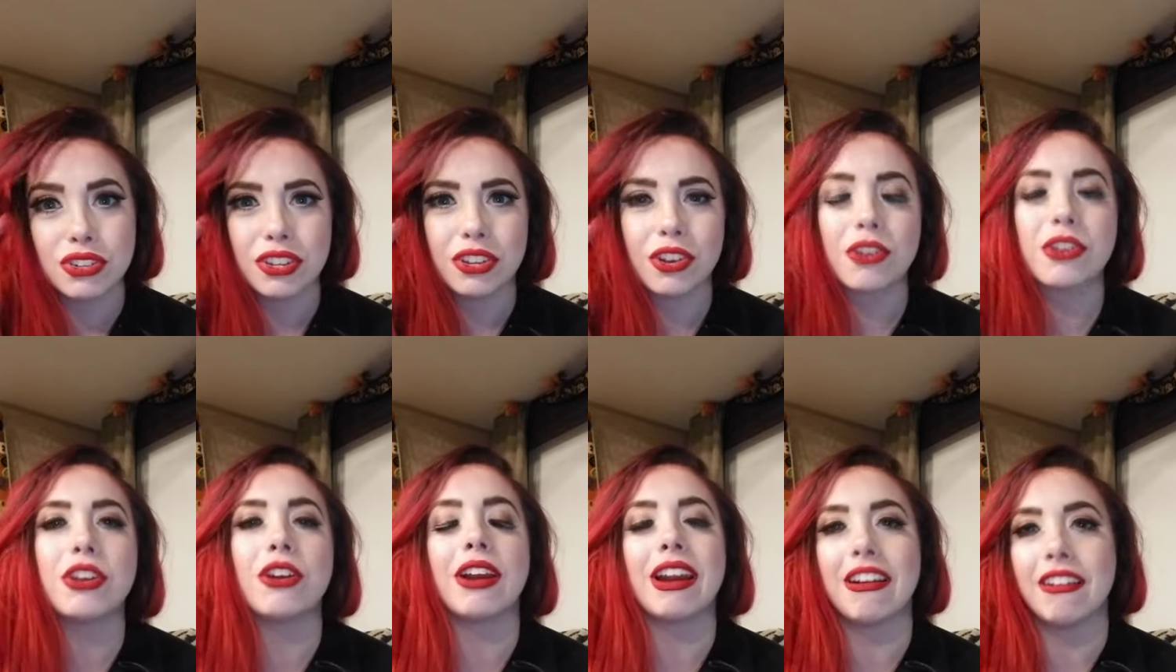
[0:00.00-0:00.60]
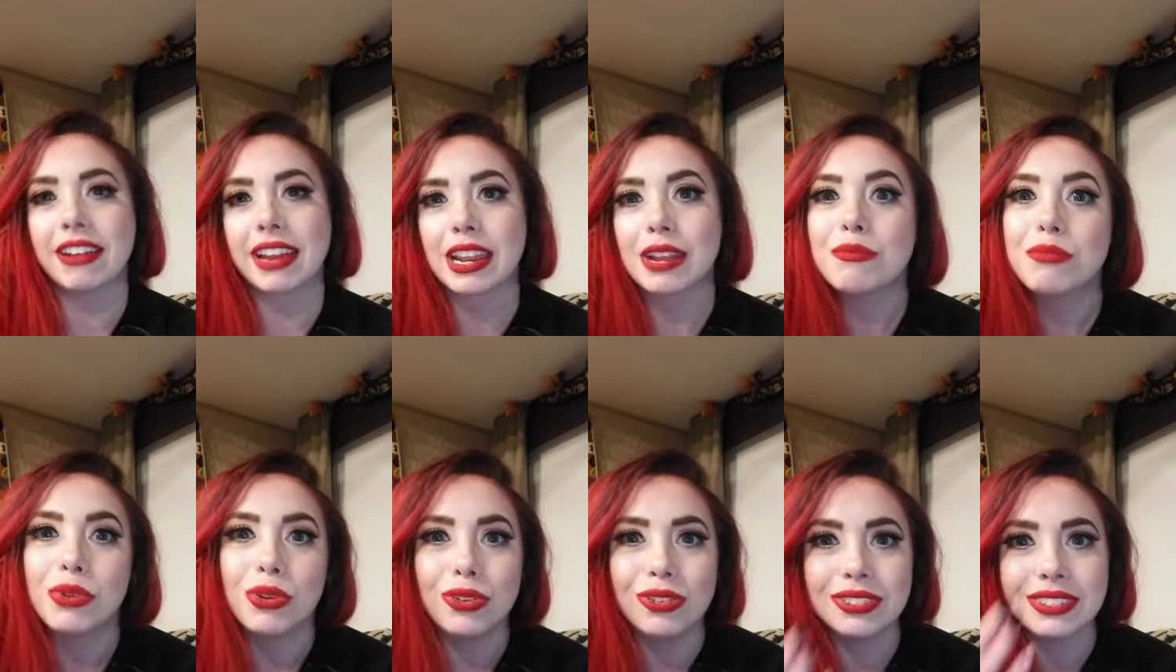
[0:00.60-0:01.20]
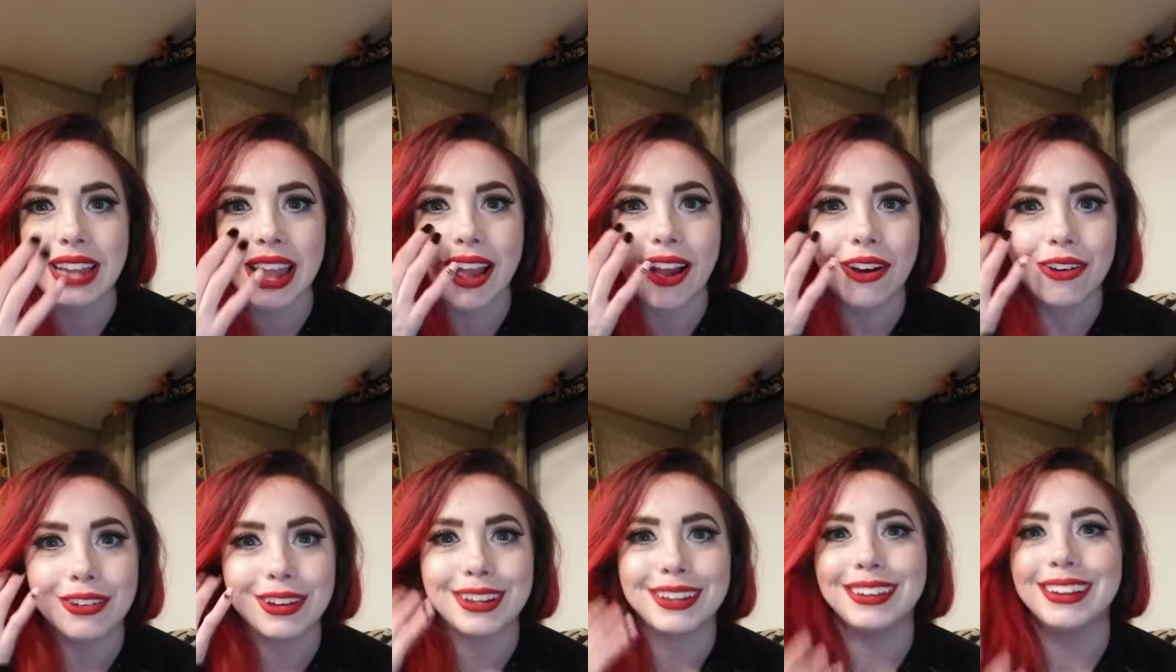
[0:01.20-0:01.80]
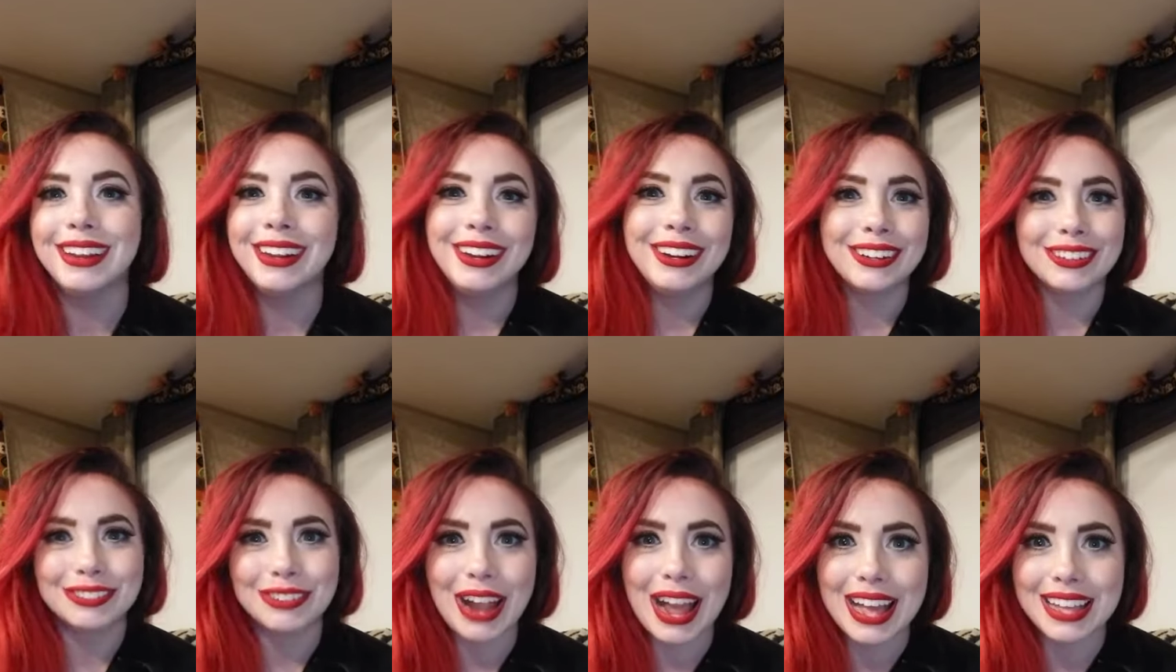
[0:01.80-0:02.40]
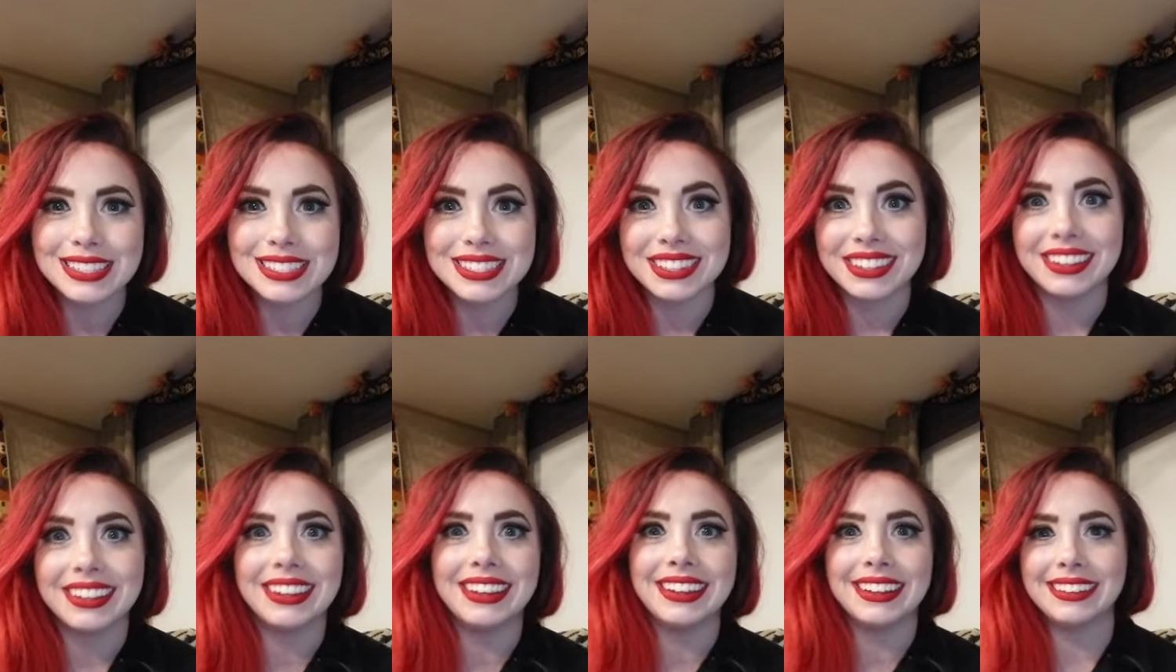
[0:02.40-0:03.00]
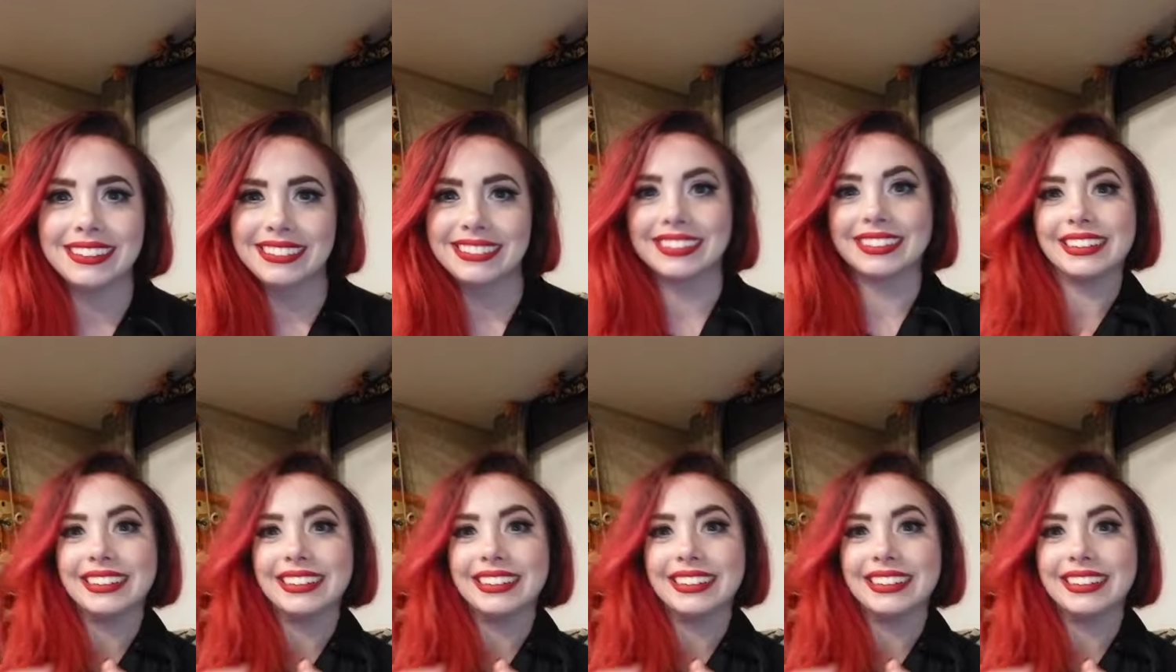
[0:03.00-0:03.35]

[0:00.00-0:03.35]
you know, your hair getting pulled out and wrestling